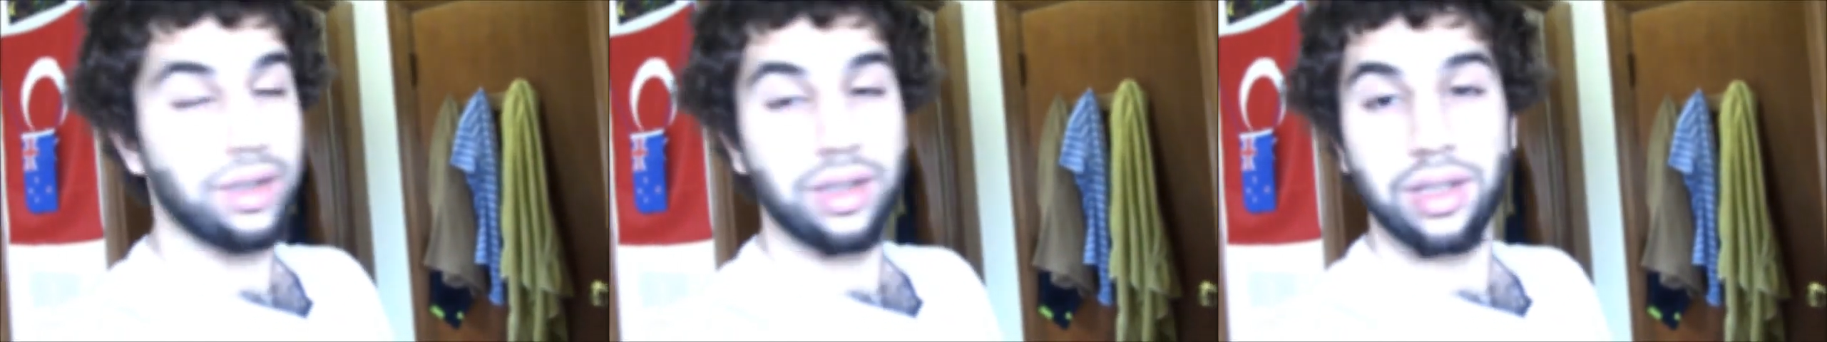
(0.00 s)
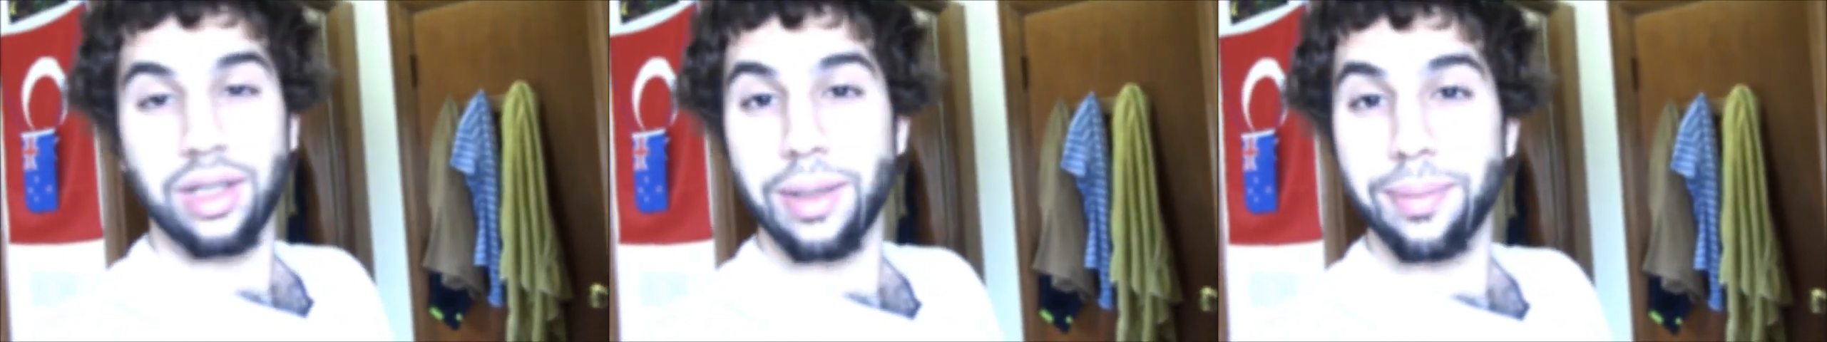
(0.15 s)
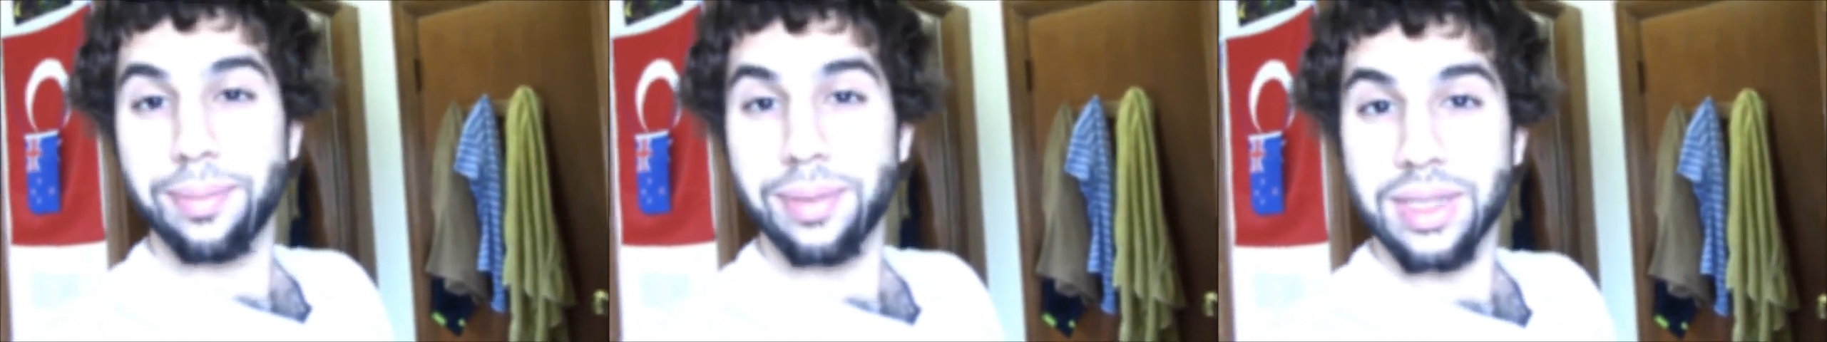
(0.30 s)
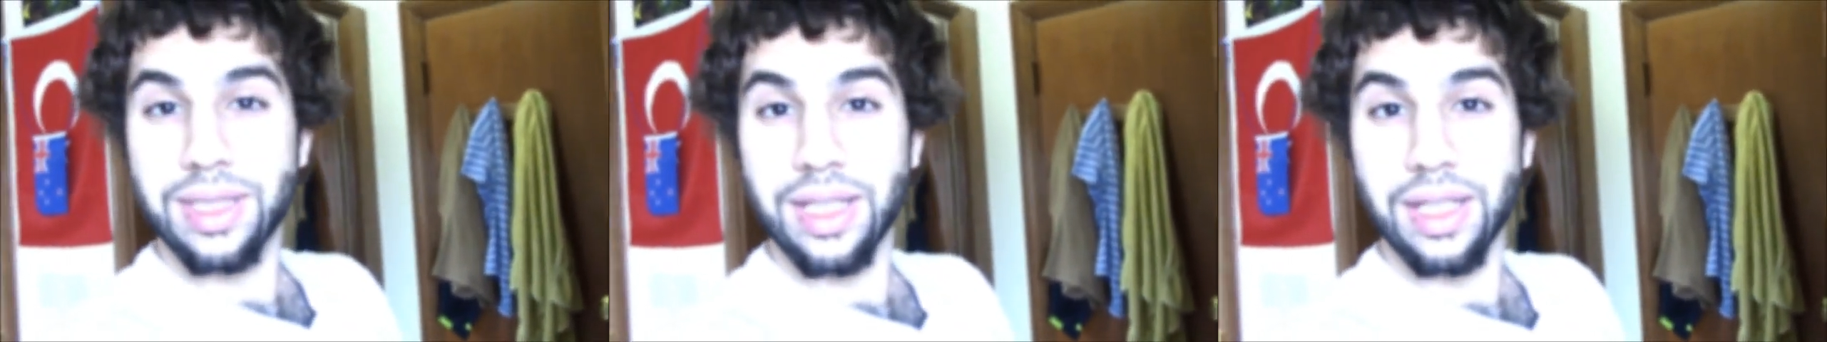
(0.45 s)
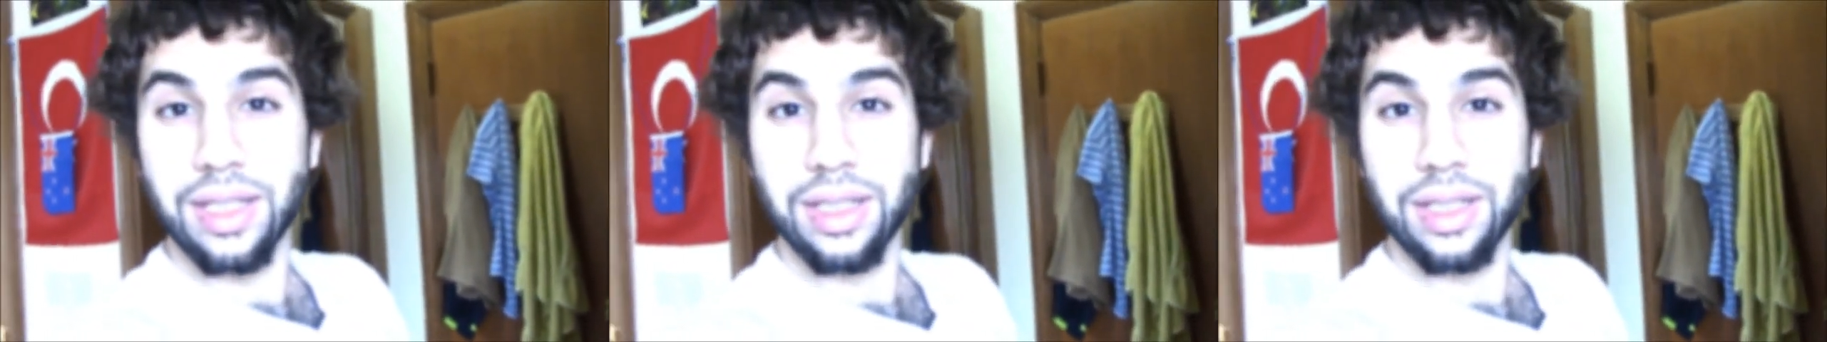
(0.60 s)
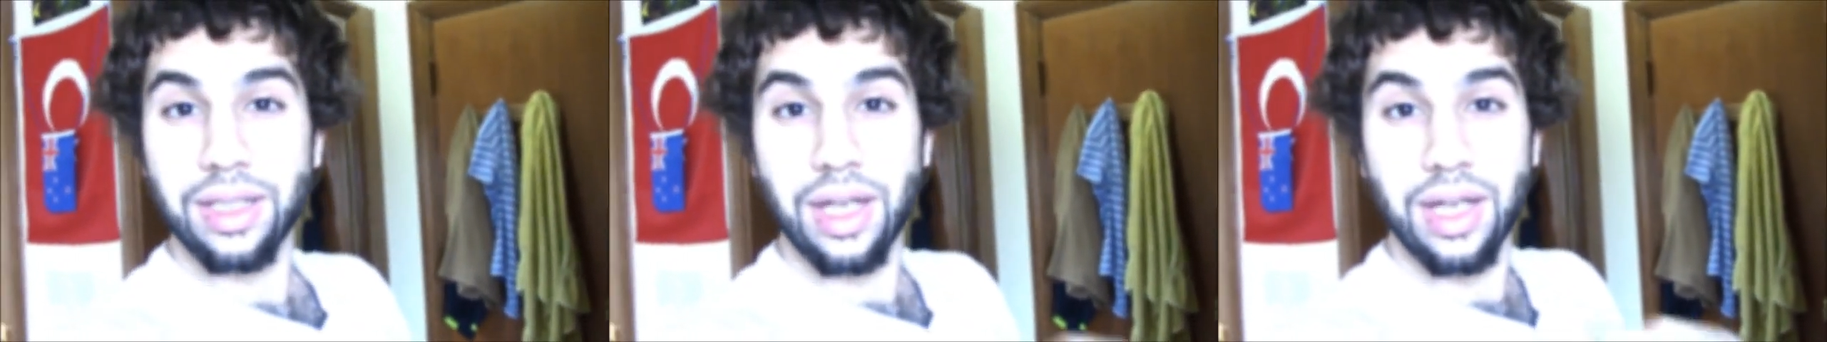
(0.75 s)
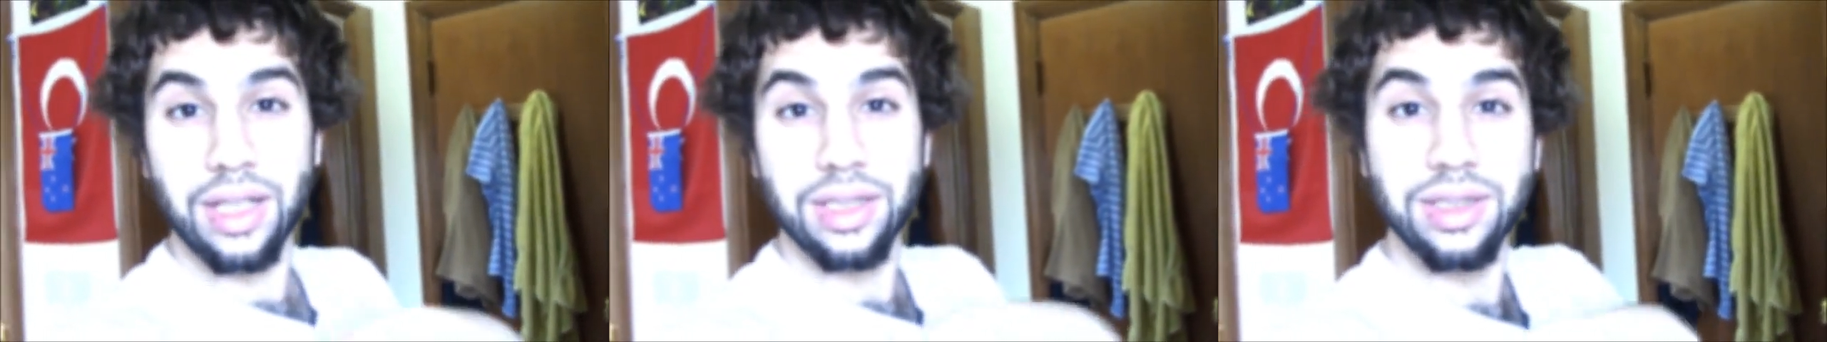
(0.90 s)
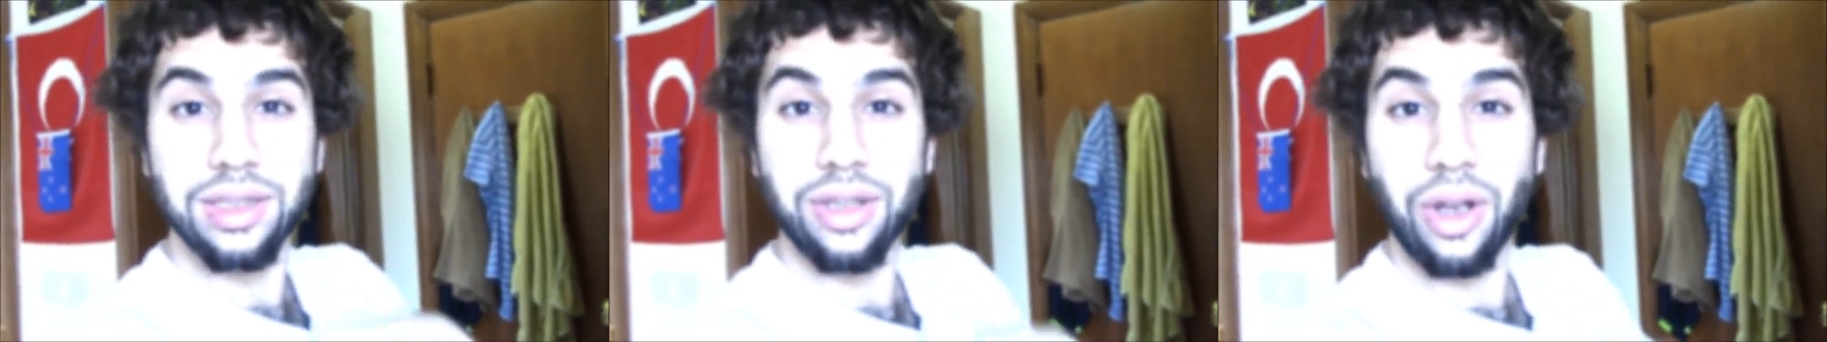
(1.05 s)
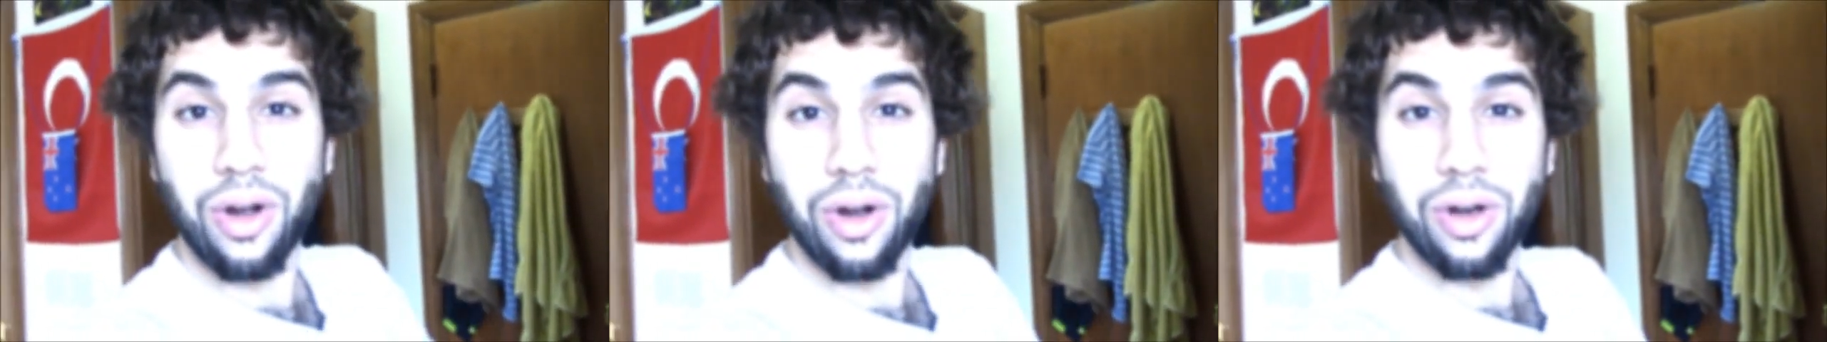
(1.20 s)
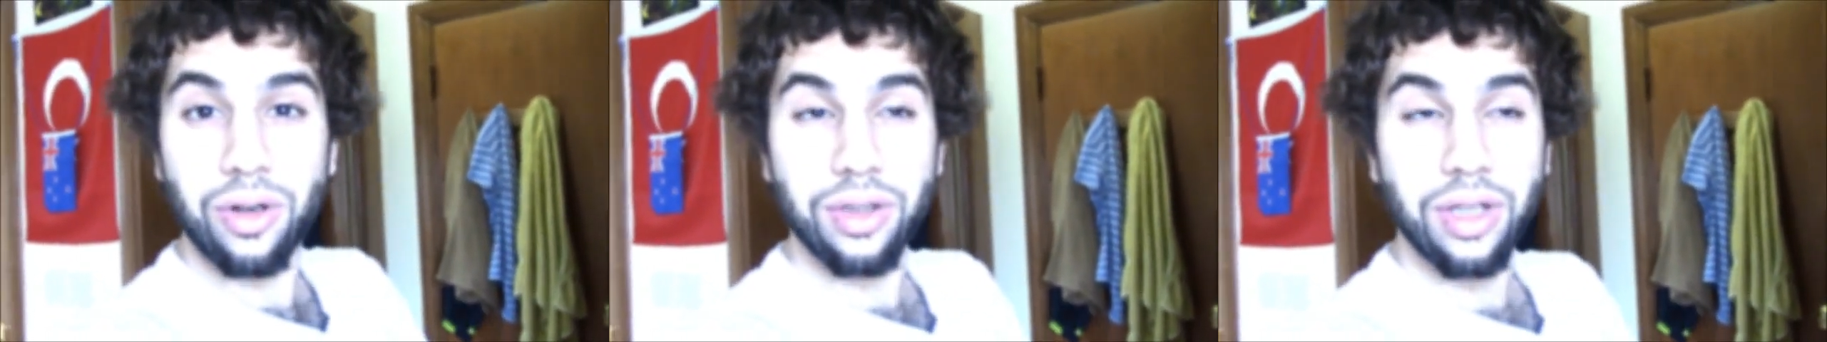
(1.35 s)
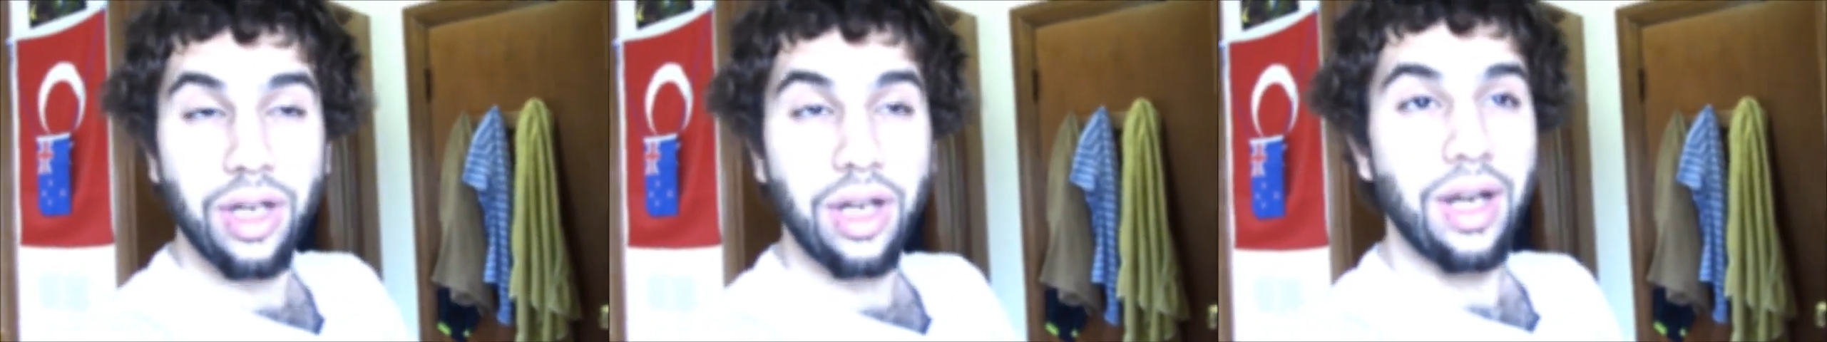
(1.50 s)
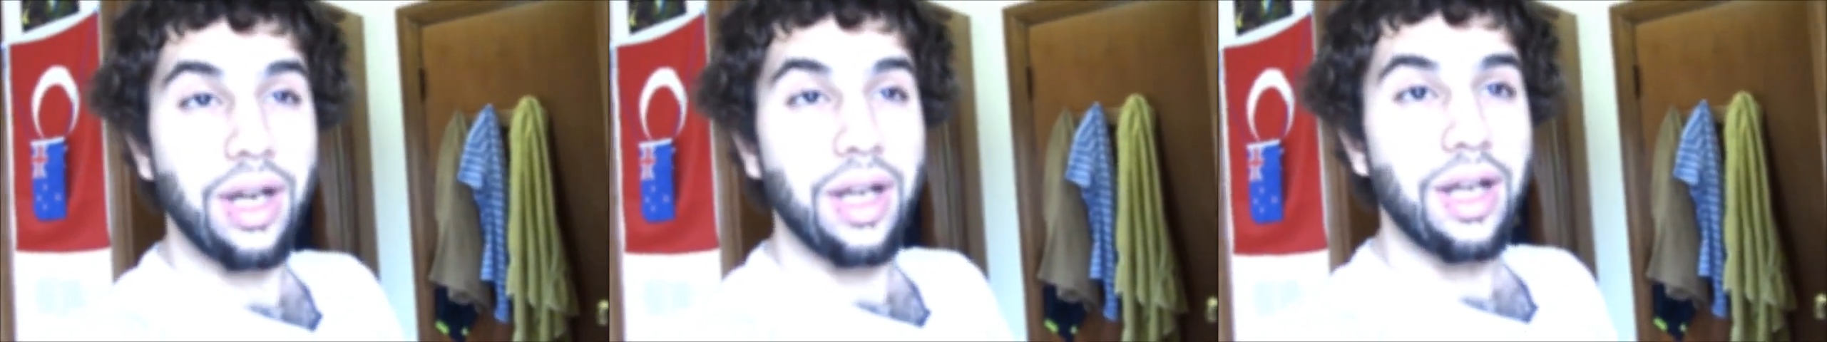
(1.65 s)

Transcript: lip sync a song